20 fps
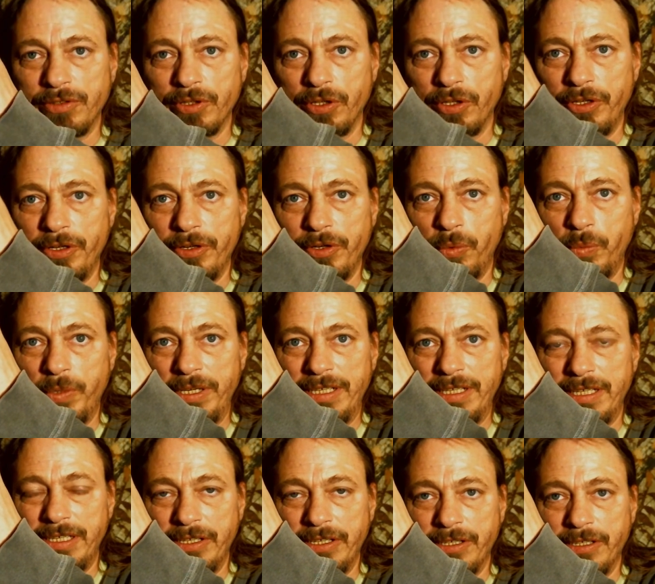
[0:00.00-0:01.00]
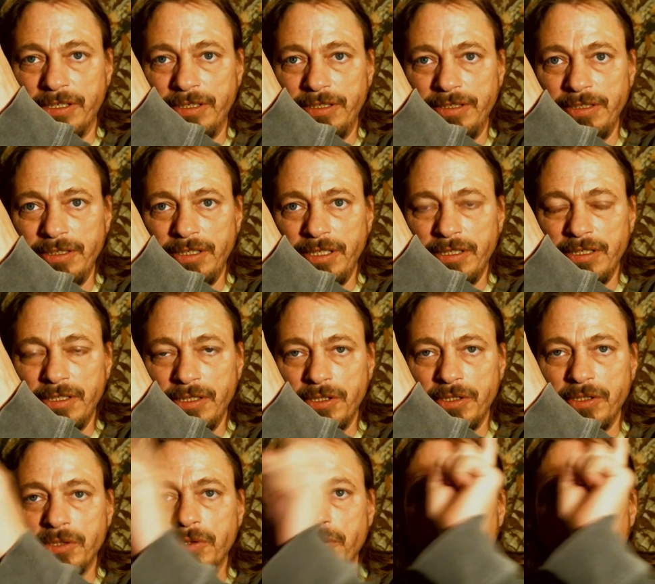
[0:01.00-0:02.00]
earlier in the week here.
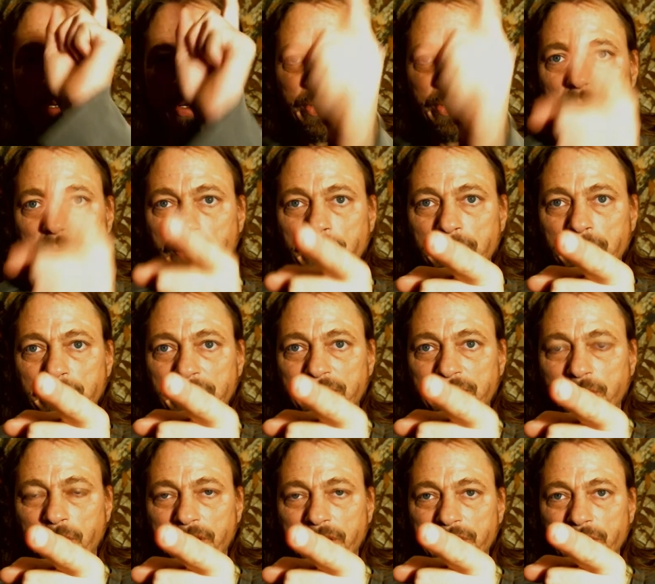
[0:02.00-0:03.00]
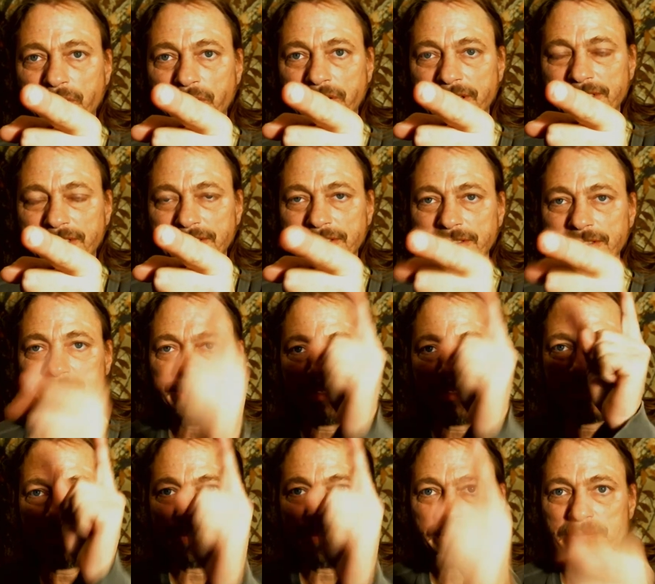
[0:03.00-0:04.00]
Before I do this,
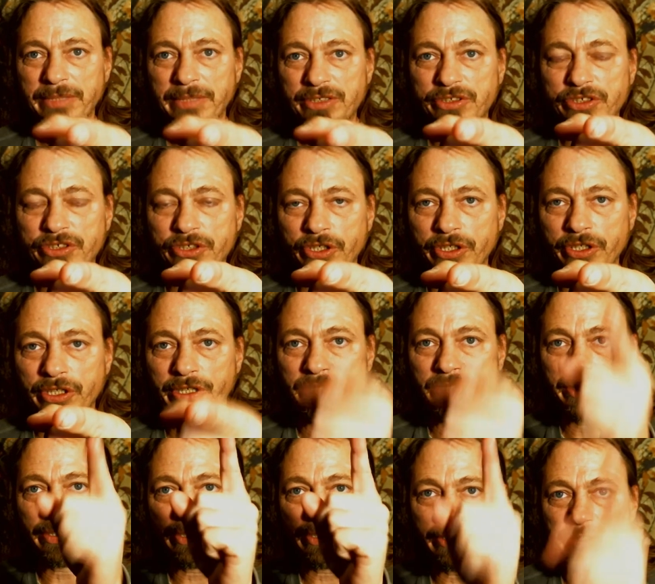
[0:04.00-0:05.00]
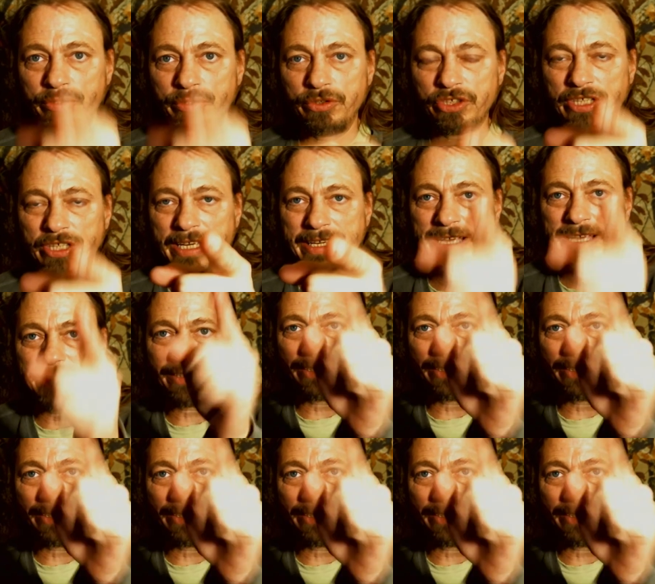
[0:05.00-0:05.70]
make sure you check out